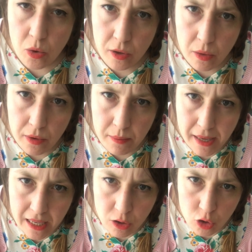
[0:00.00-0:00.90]
We don't want to
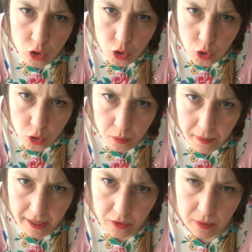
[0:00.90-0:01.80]
make it too
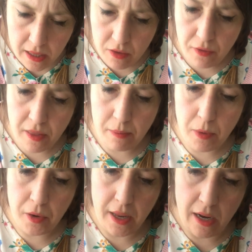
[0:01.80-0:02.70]
big, so we need to fit the
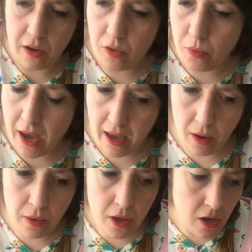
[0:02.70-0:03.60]
body in as well.